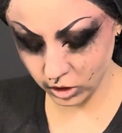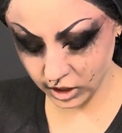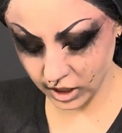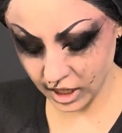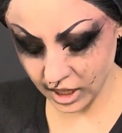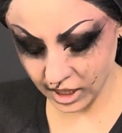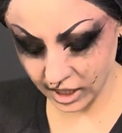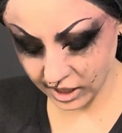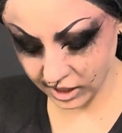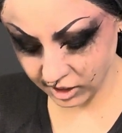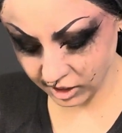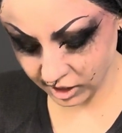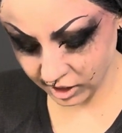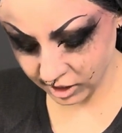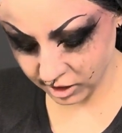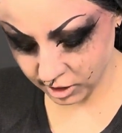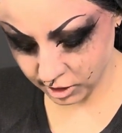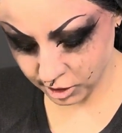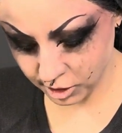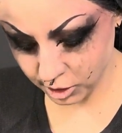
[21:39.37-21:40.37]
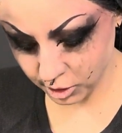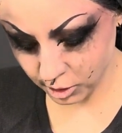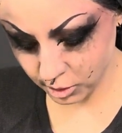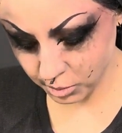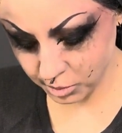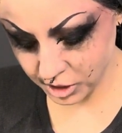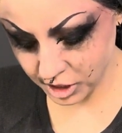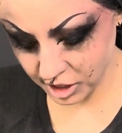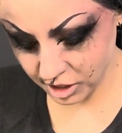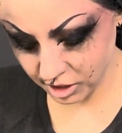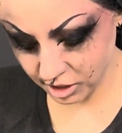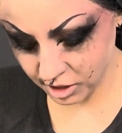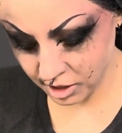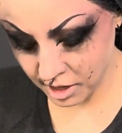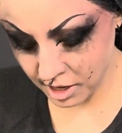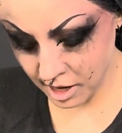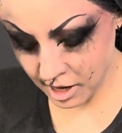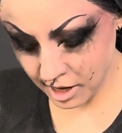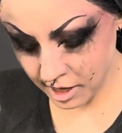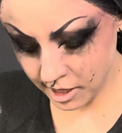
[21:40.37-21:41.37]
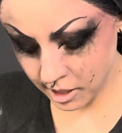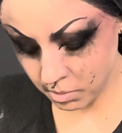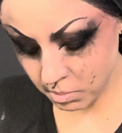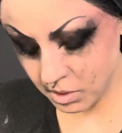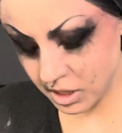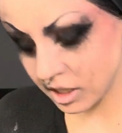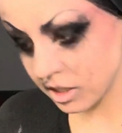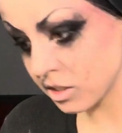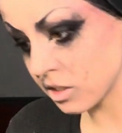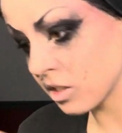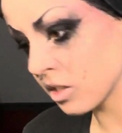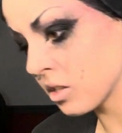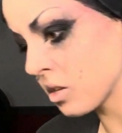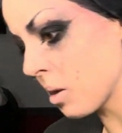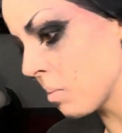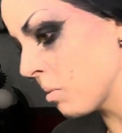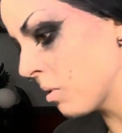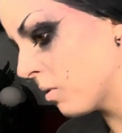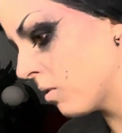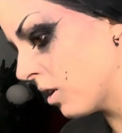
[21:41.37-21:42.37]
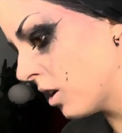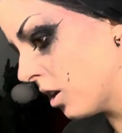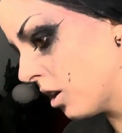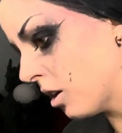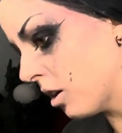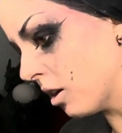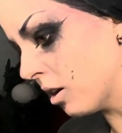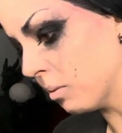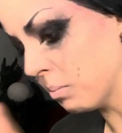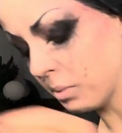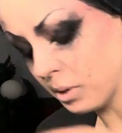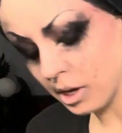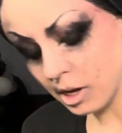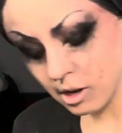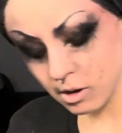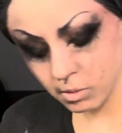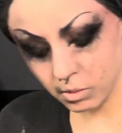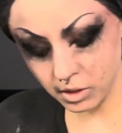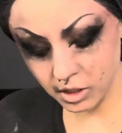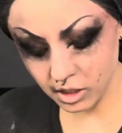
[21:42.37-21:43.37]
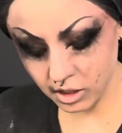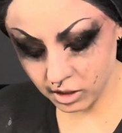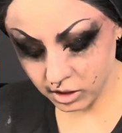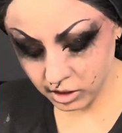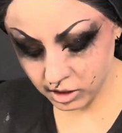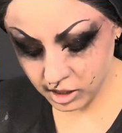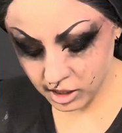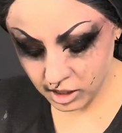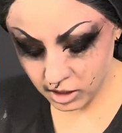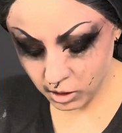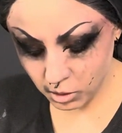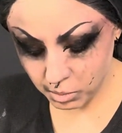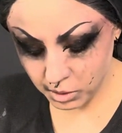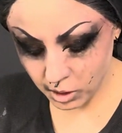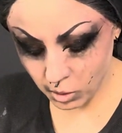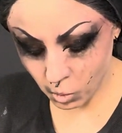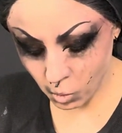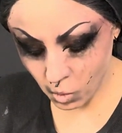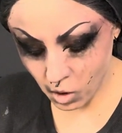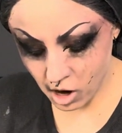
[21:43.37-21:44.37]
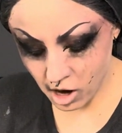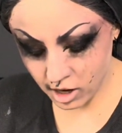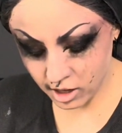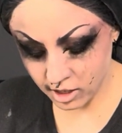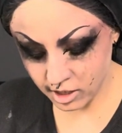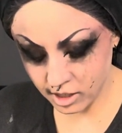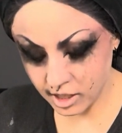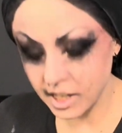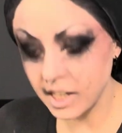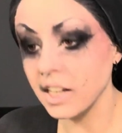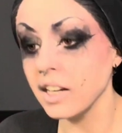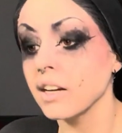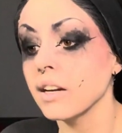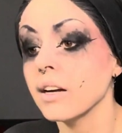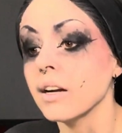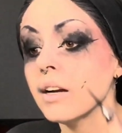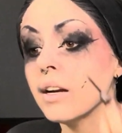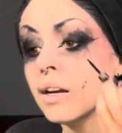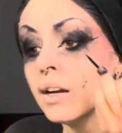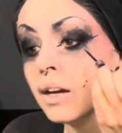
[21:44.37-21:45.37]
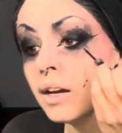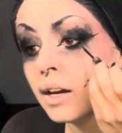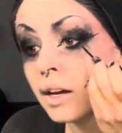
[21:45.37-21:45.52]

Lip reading: eyeliner tubes here and mixed some of it up with a little bit of water here.